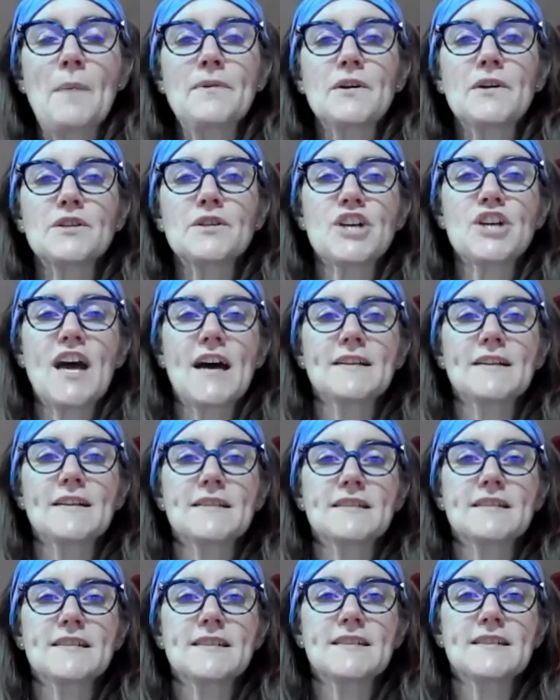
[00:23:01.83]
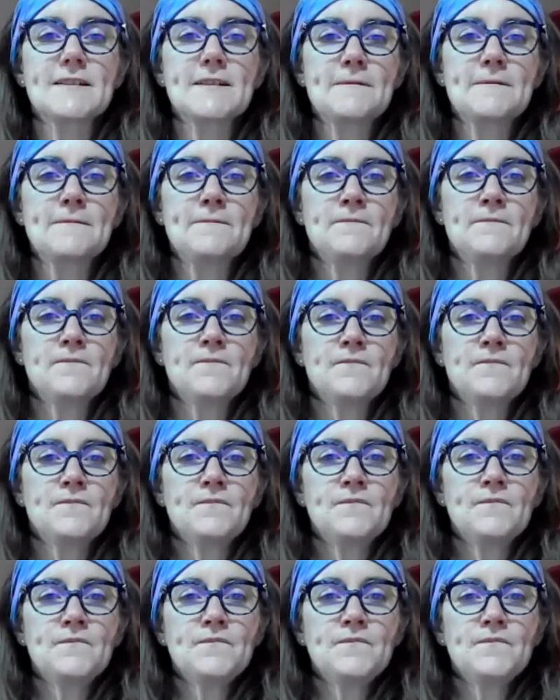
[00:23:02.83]
opening up your
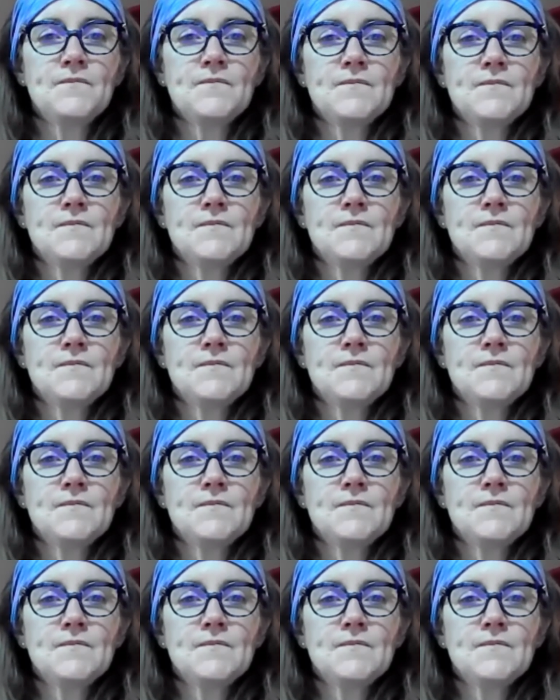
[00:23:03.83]
chest.